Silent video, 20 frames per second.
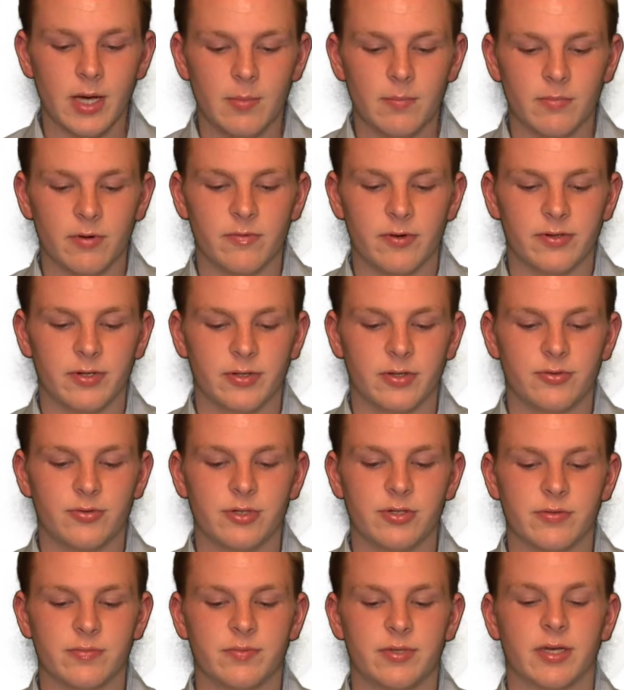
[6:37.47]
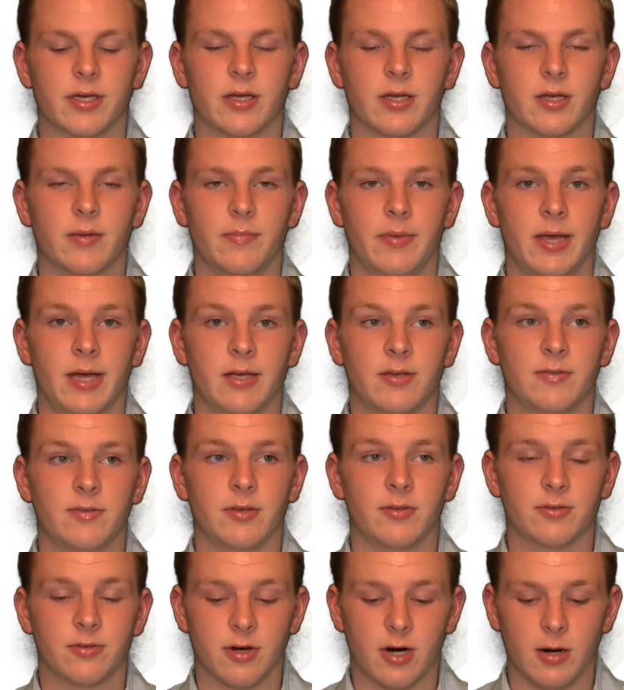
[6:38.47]
preventing the trees from taking up
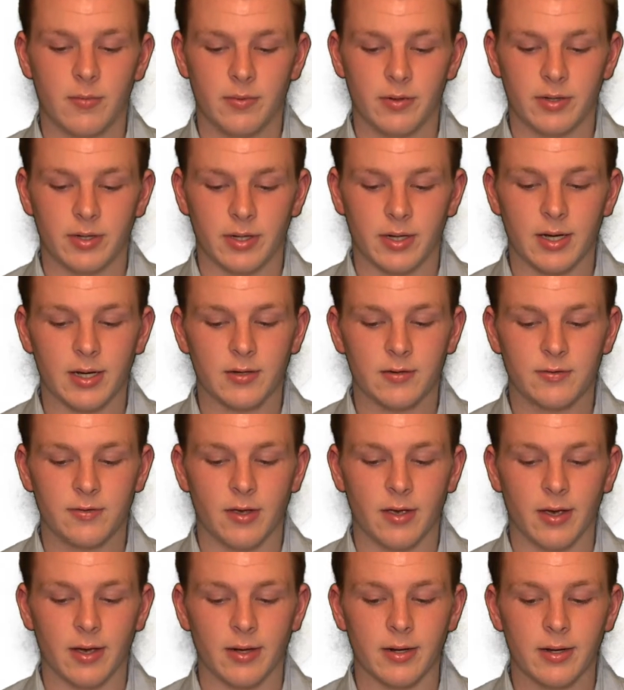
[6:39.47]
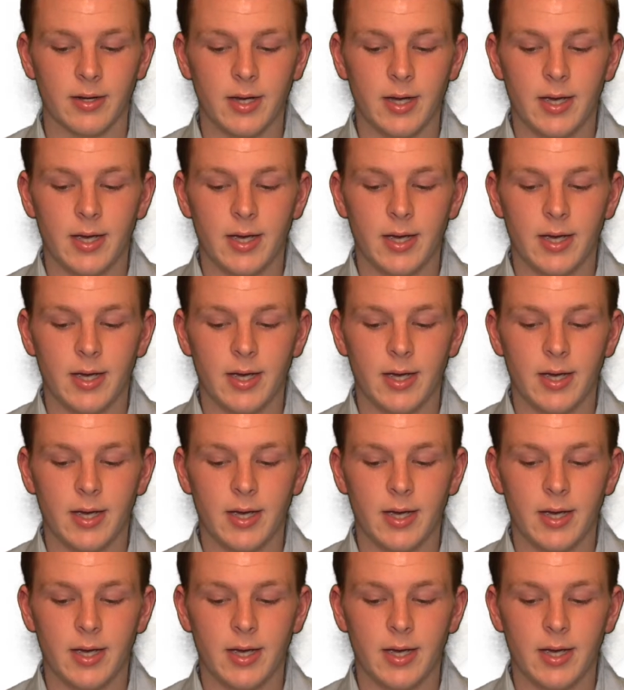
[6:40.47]
excess carbon dioxide,